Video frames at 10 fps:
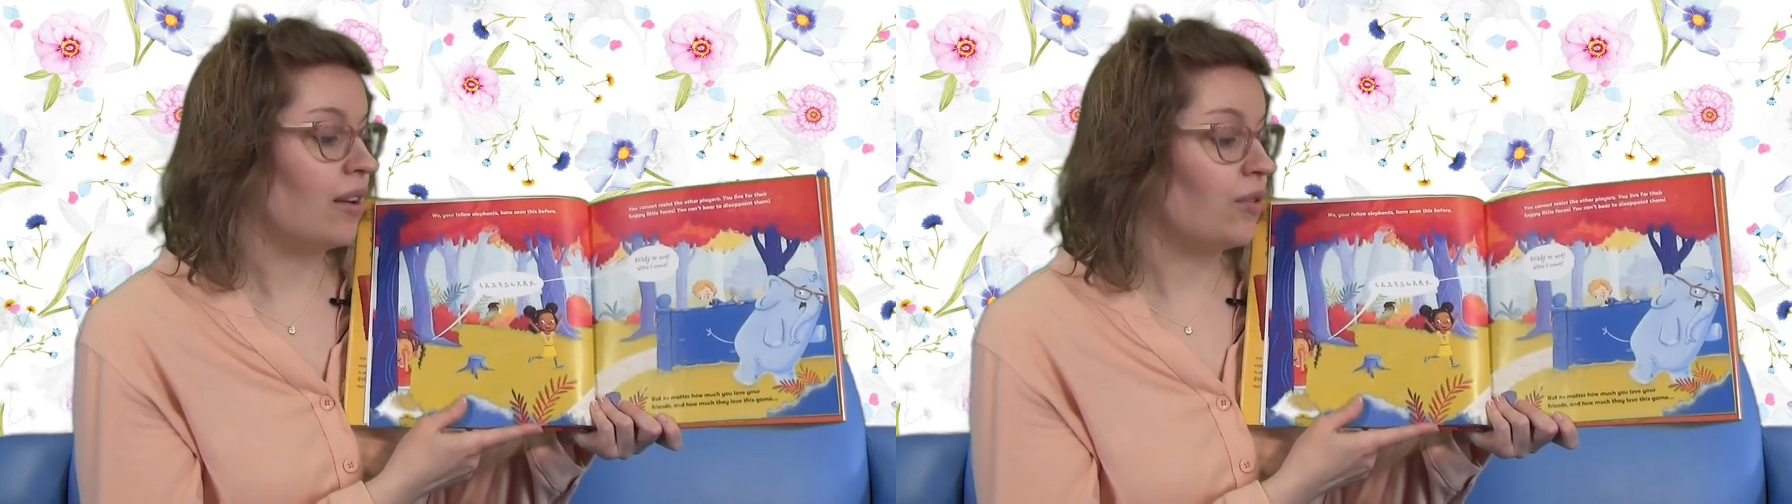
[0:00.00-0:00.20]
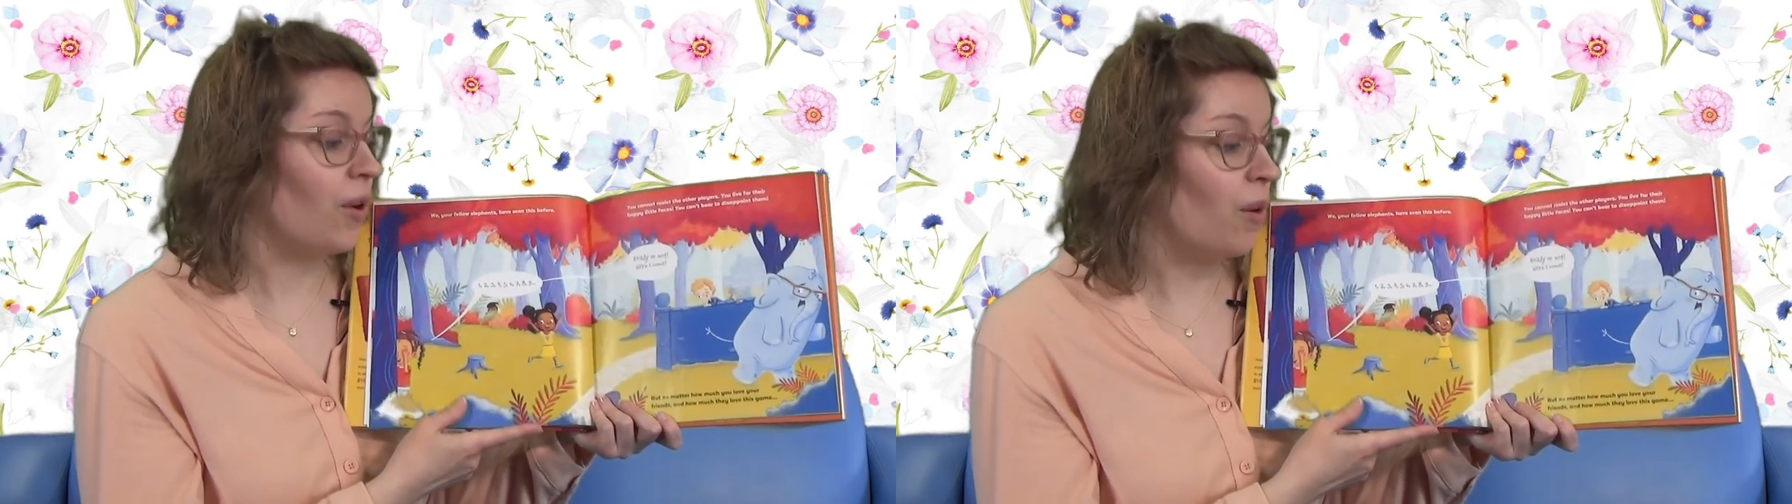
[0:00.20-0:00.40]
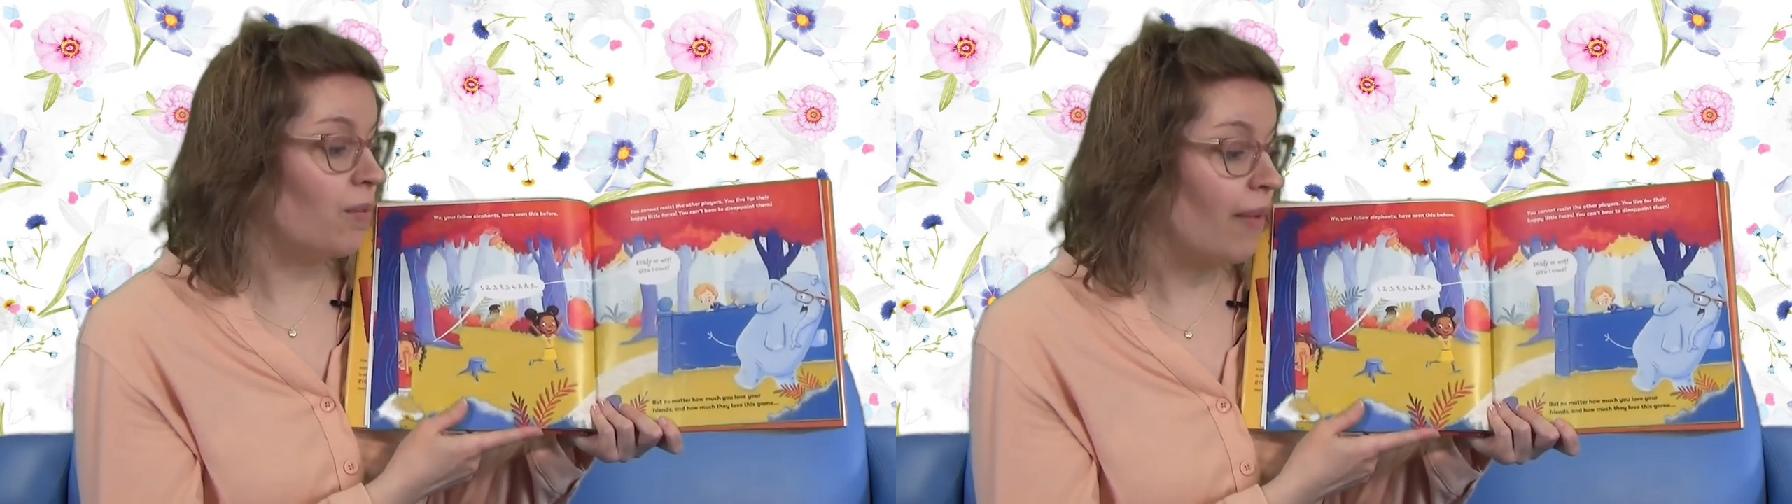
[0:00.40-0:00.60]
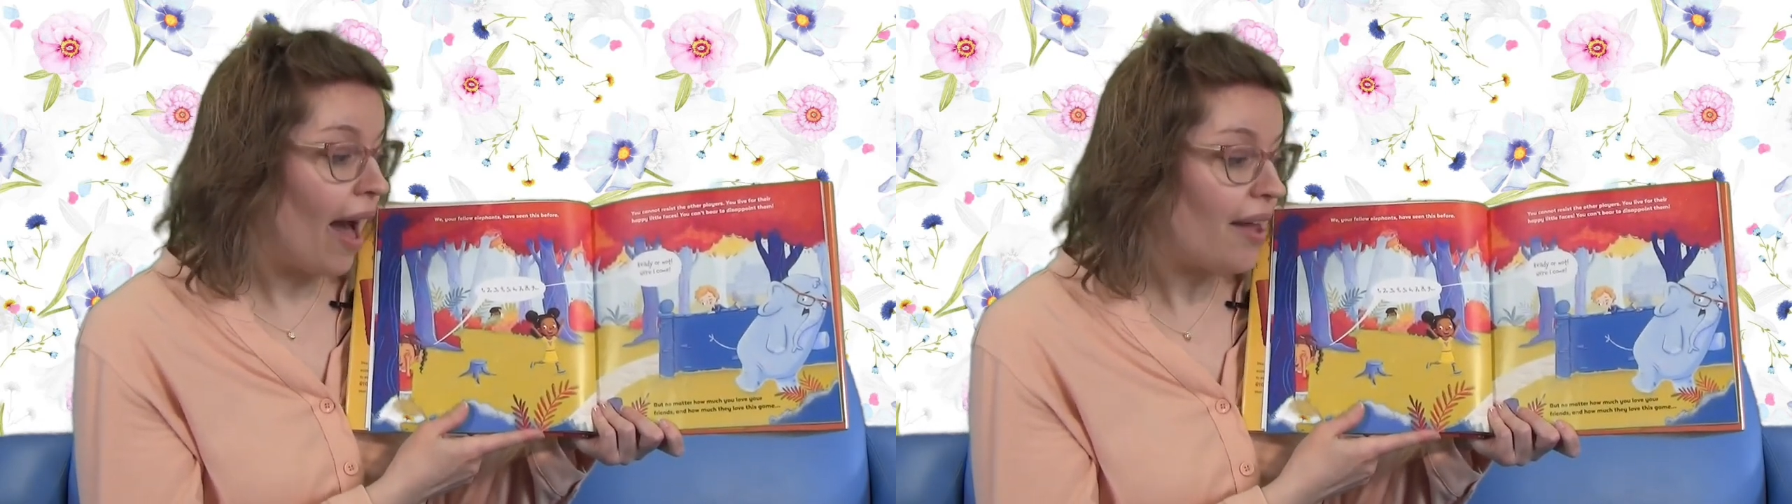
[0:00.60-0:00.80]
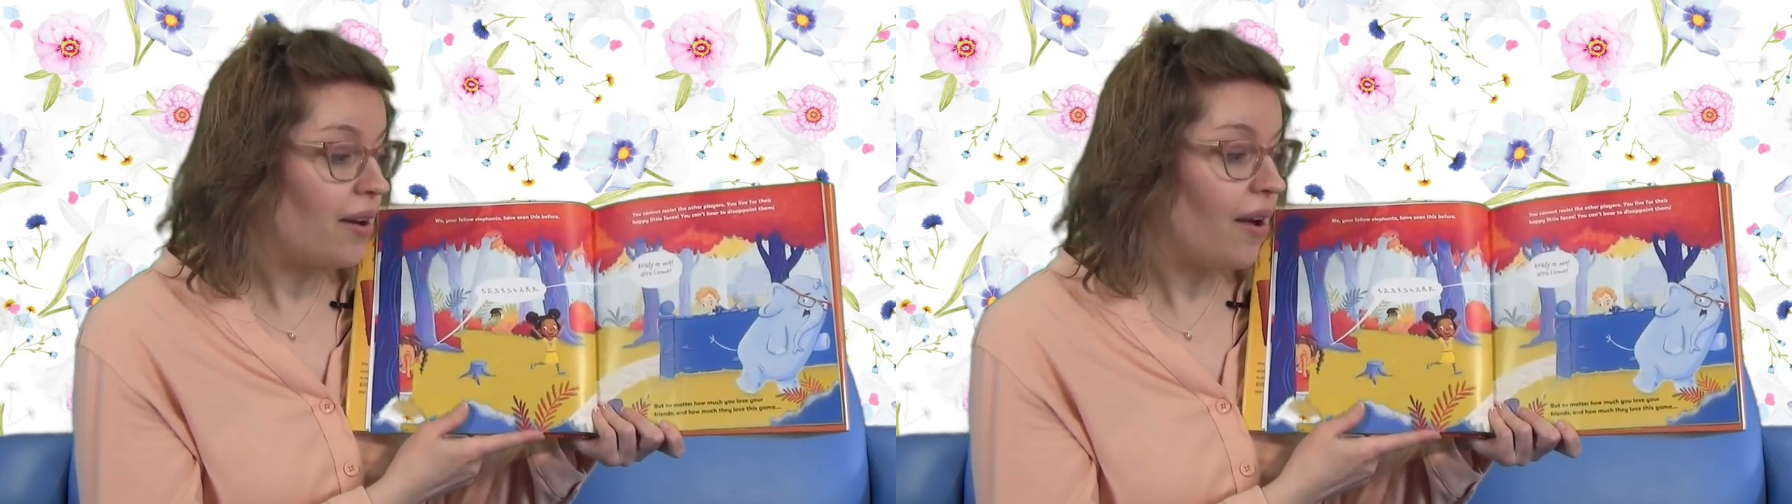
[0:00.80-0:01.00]
no
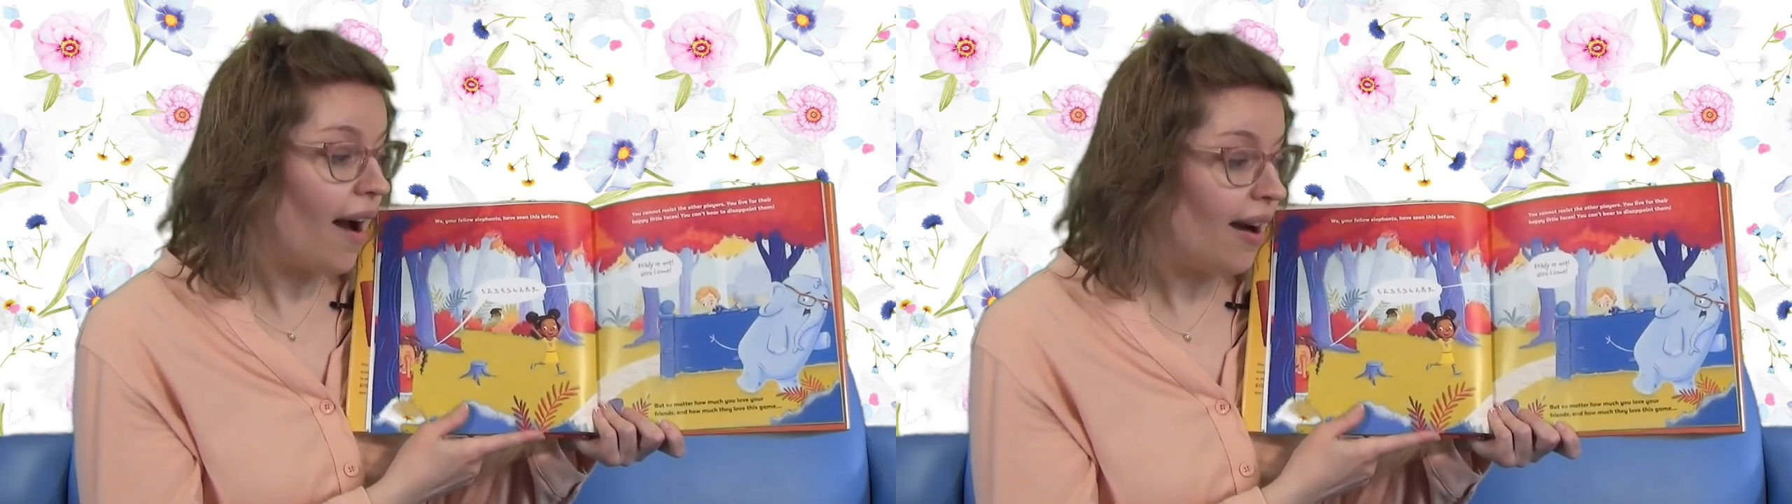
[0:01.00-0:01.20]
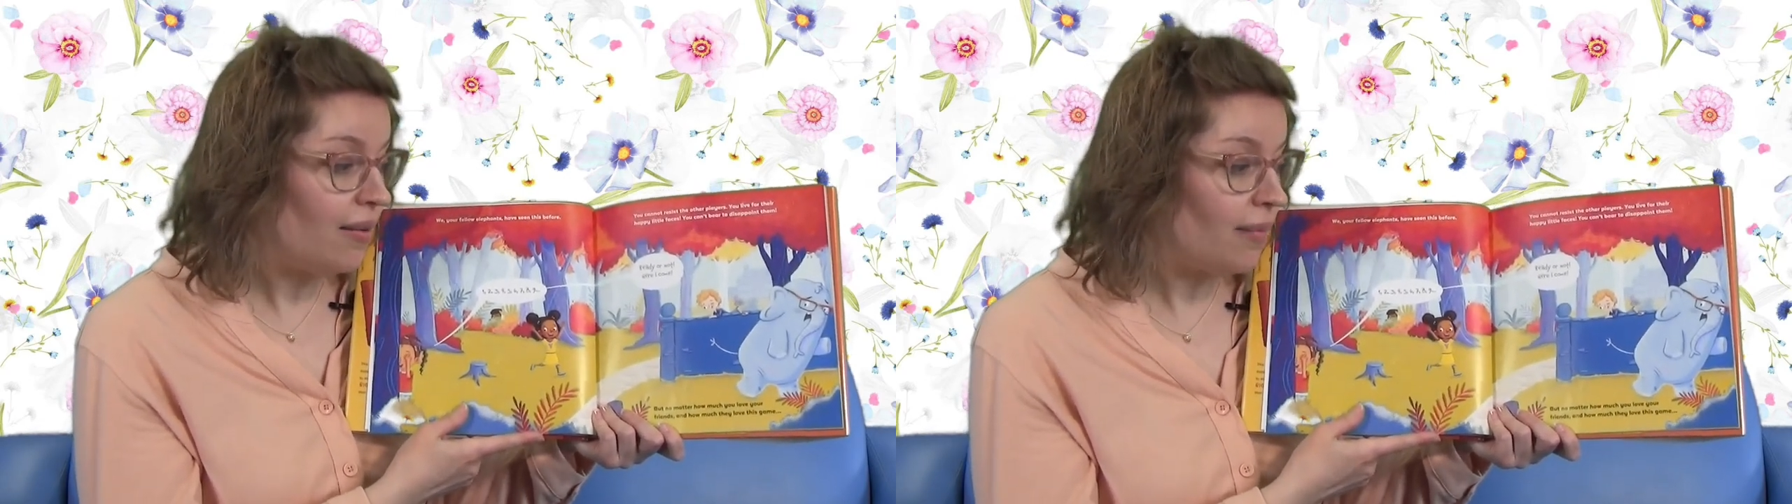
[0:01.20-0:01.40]
matter how